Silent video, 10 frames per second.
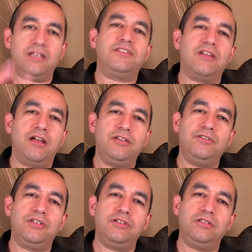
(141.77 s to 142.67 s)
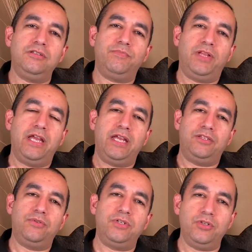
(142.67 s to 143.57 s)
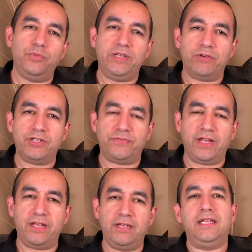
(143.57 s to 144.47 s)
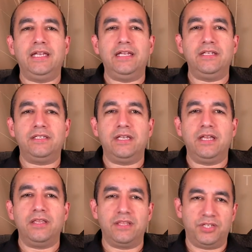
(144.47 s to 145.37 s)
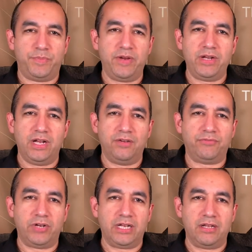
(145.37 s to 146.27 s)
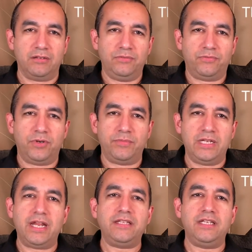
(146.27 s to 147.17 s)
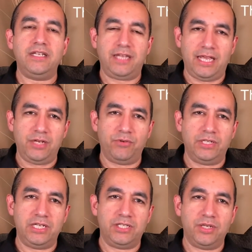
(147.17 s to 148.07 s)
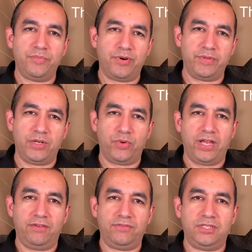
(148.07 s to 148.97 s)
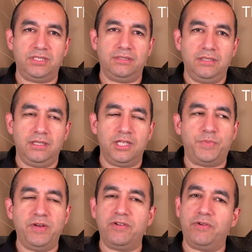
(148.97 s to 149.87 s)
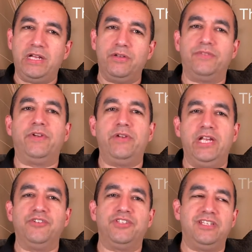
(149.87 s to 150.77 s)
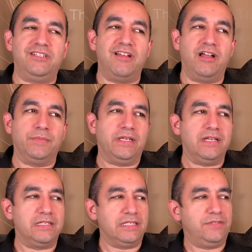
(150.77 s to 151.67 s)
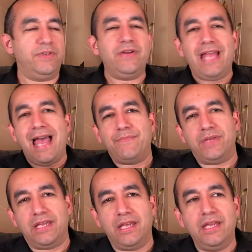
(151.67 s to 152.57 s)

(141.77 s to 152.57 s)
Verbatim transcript: song you should play to a newbie Rush fan is the Spirit of Radio from the 1980 release Permanent Waves. The Spirit of Radio is a very interesting song because it's very happy,